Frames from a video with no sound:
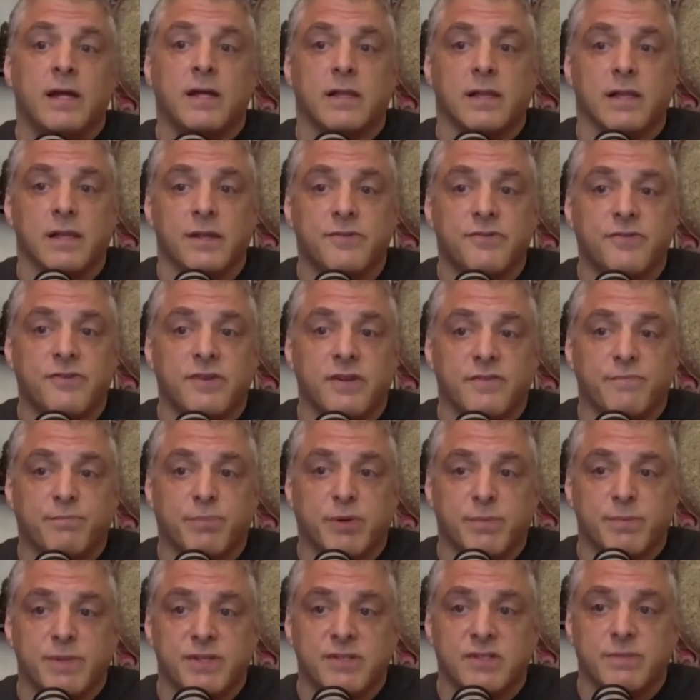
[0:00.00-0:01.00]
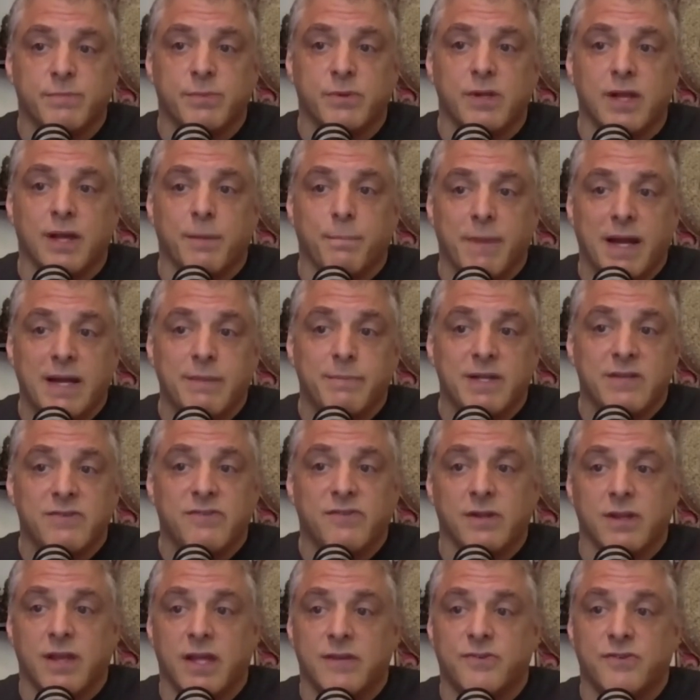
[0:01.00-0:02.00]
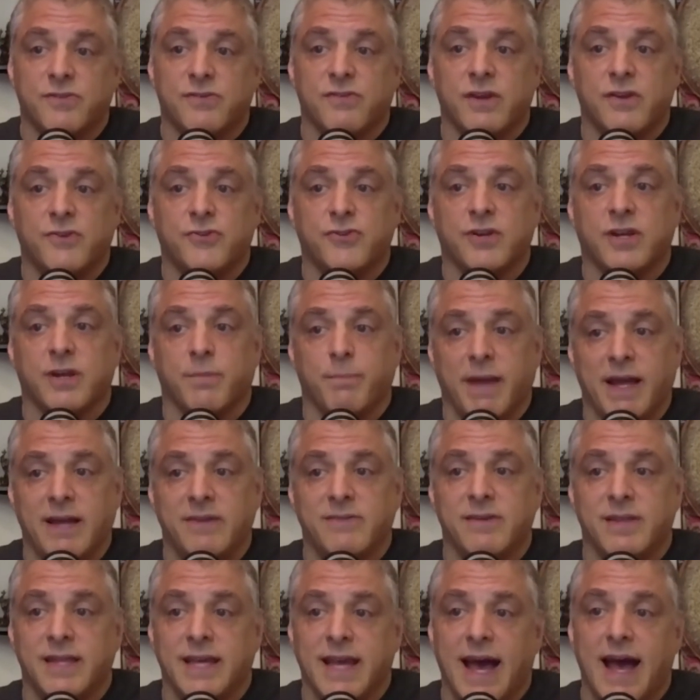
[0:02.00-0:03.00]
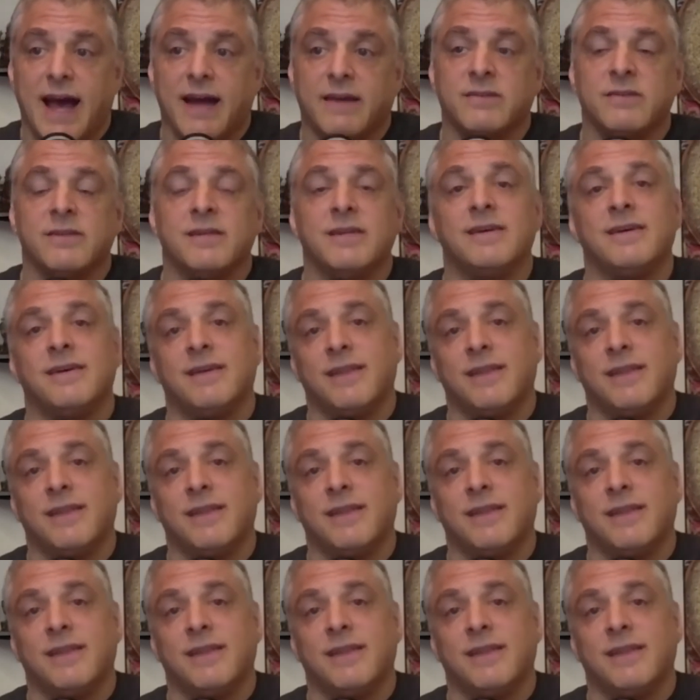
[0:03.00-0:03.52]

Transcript: list of permissible amendments a legislature can make to the act.